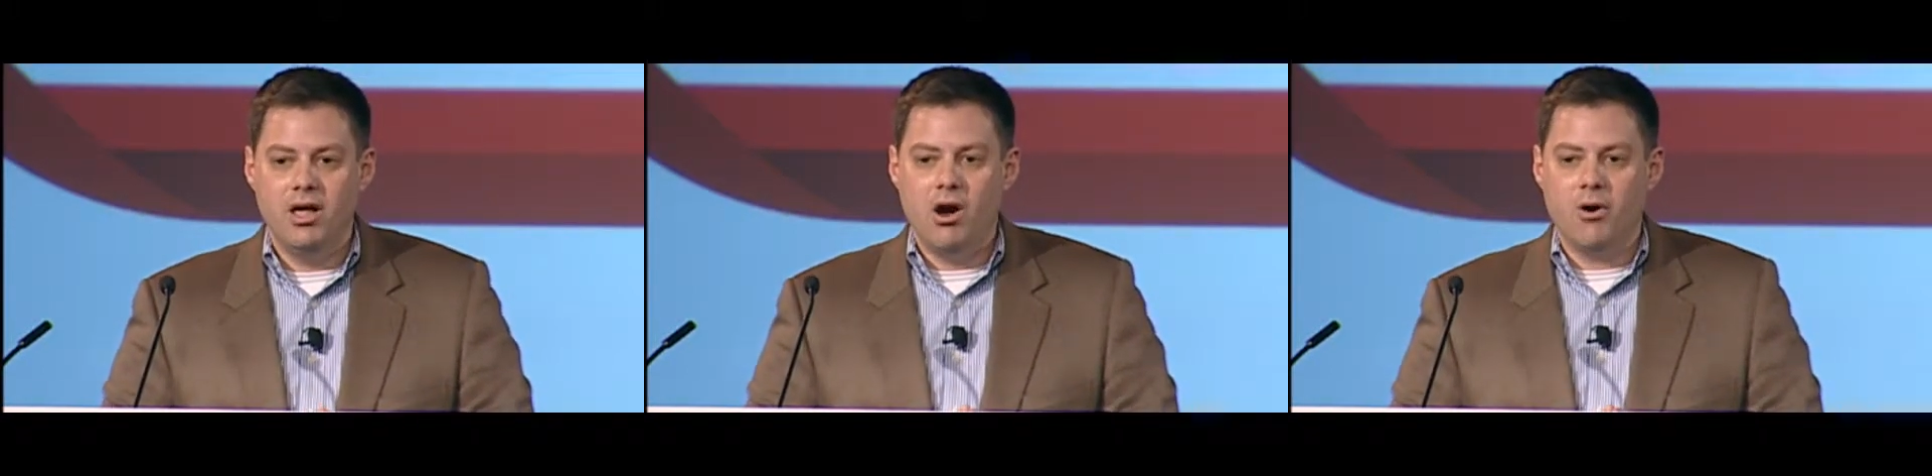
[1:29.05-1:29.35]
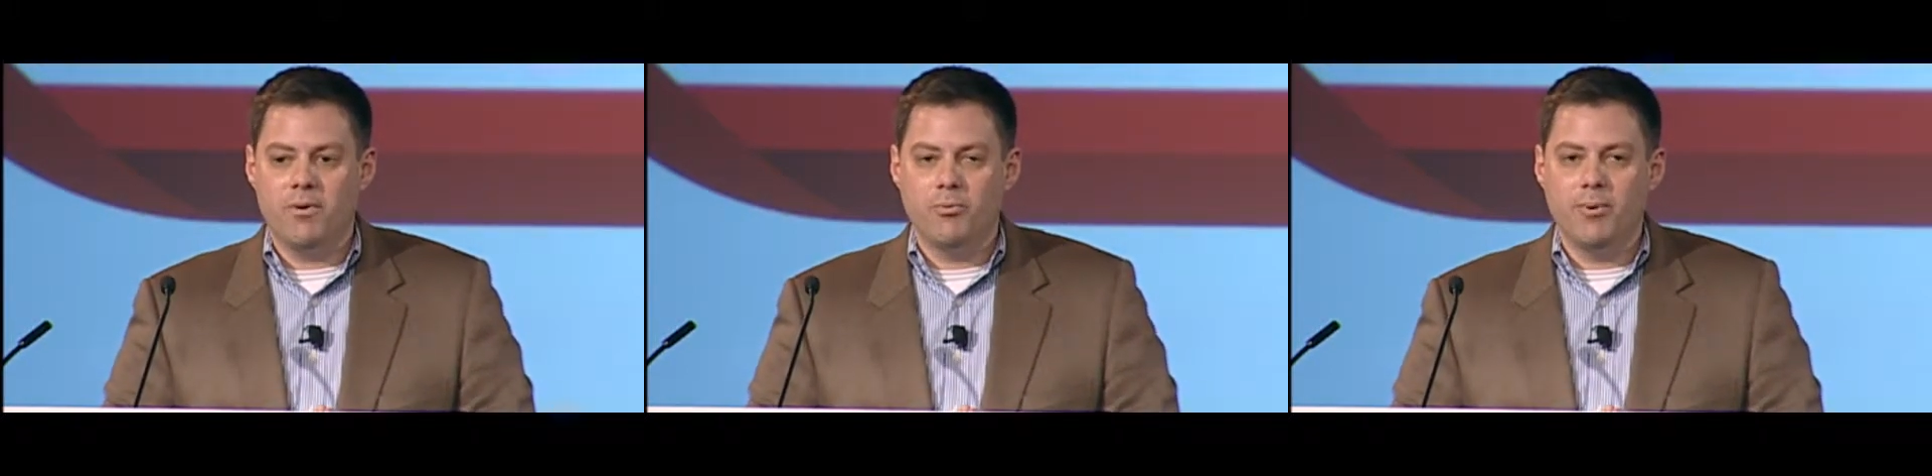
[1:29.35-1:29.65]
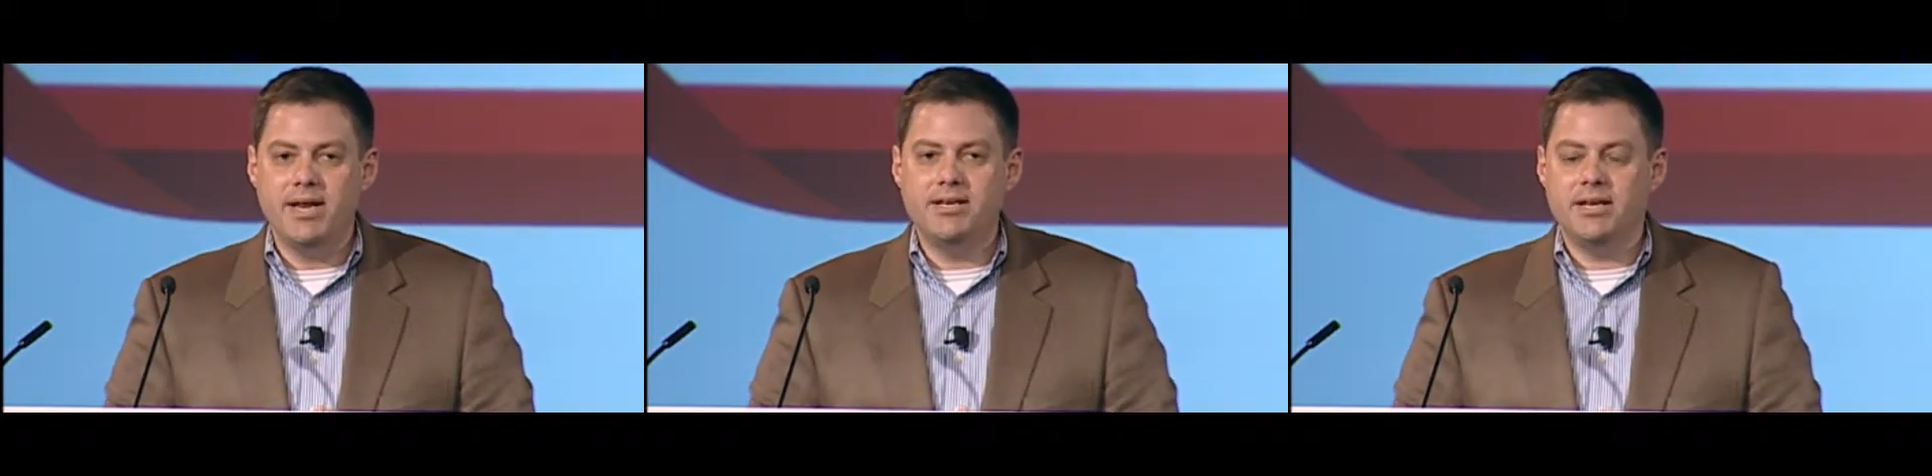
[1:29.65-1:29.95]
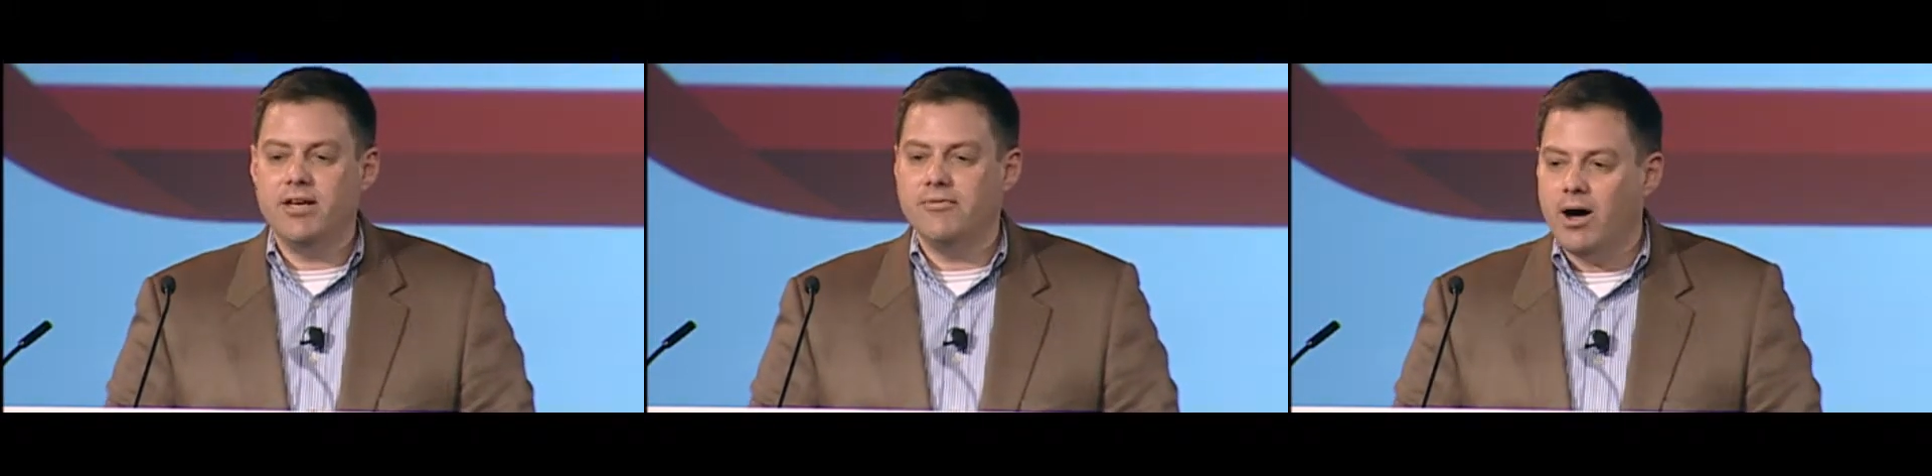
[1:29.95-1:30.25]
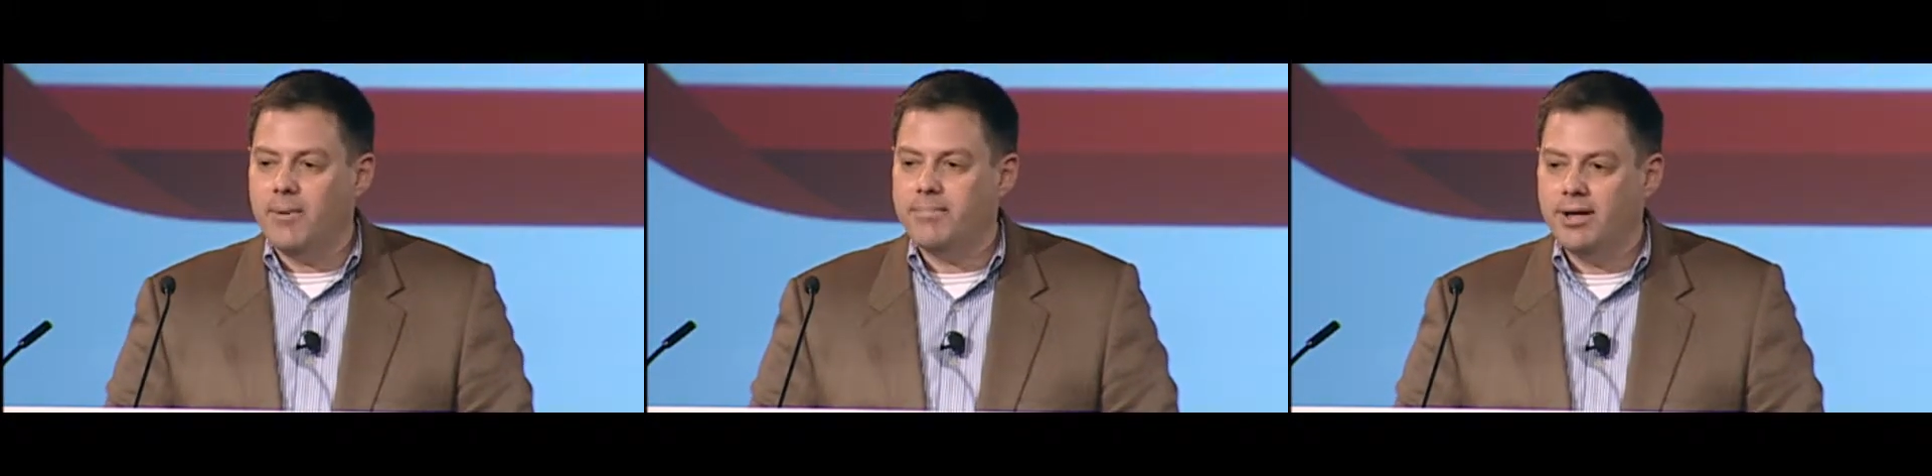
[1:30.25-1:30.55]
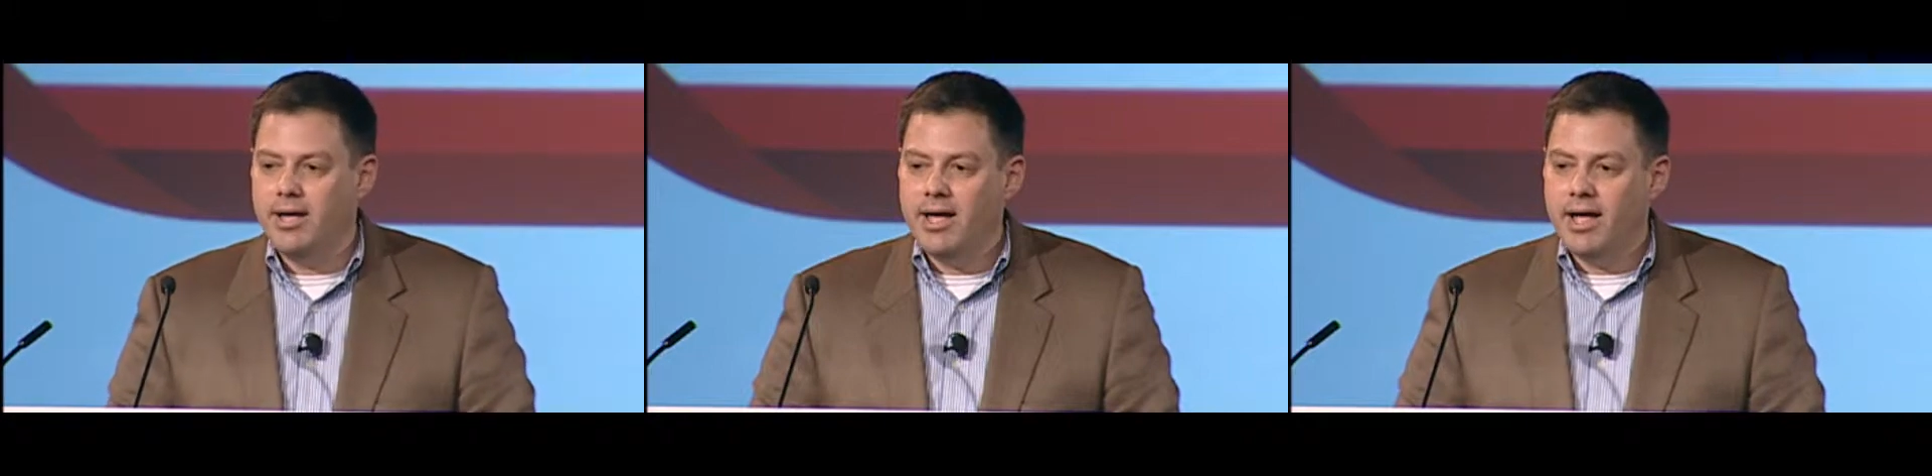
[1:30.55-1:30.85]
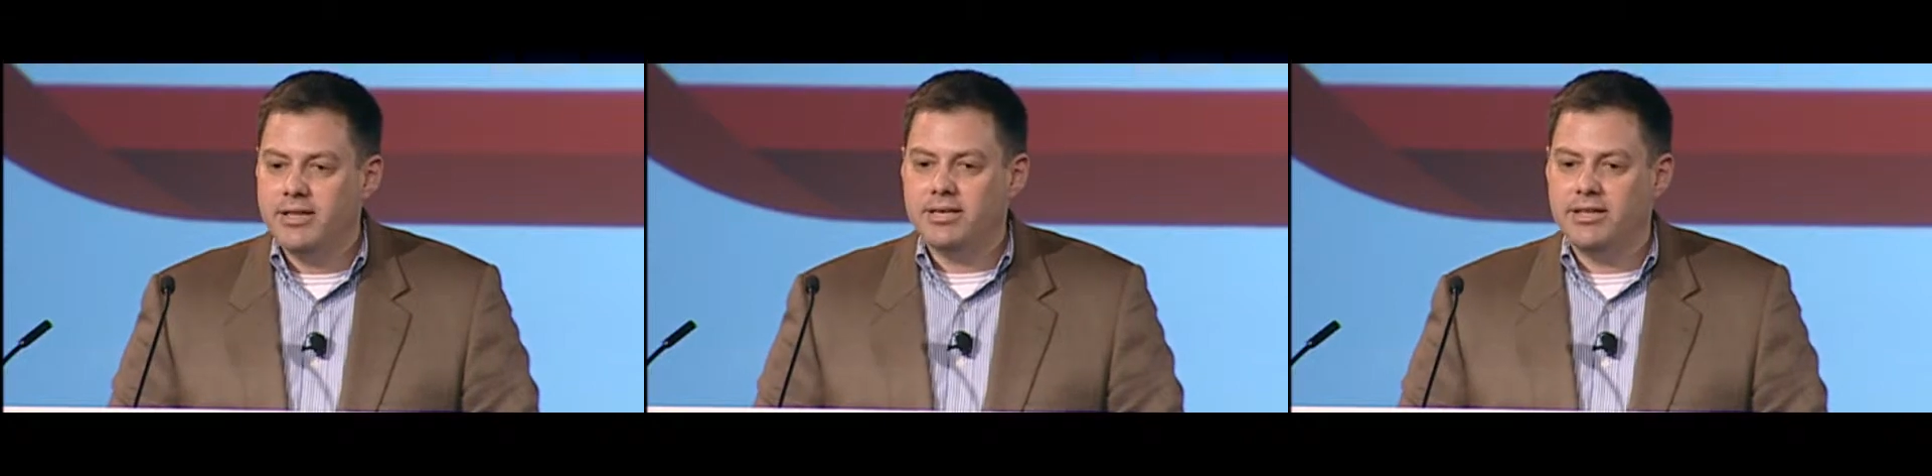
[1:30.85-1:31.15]
Are we ready to give up
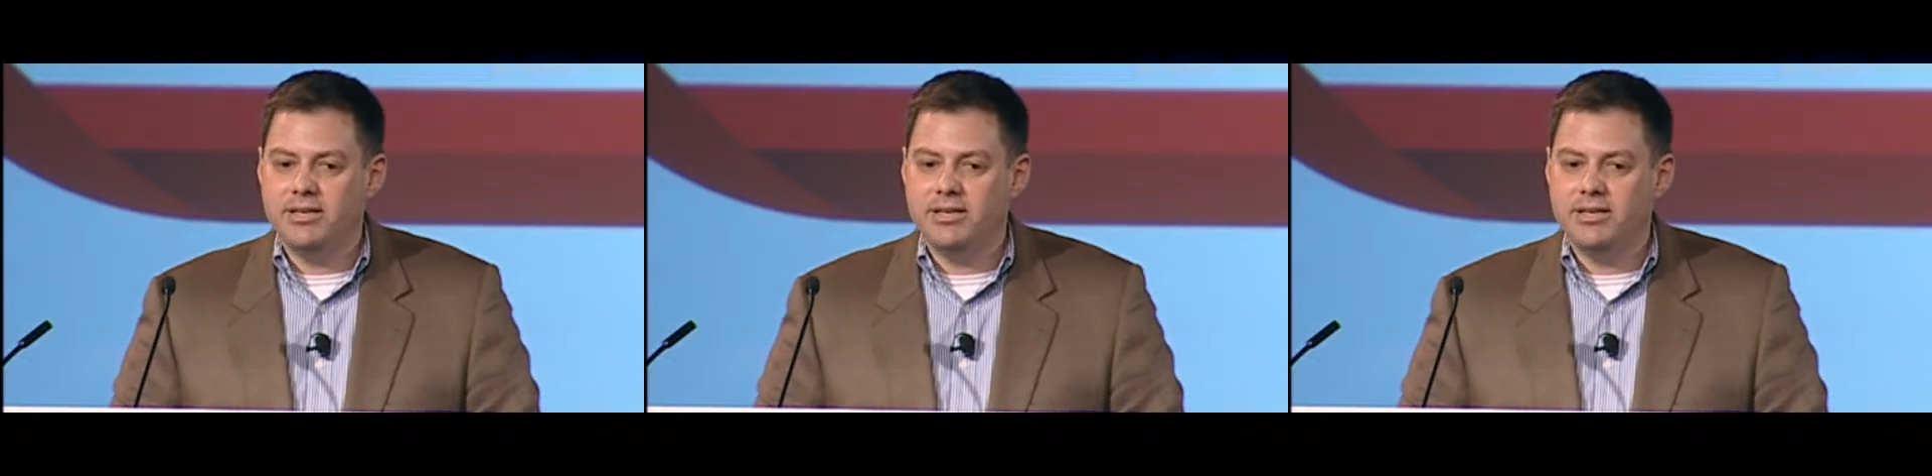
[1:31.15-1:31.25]
and say the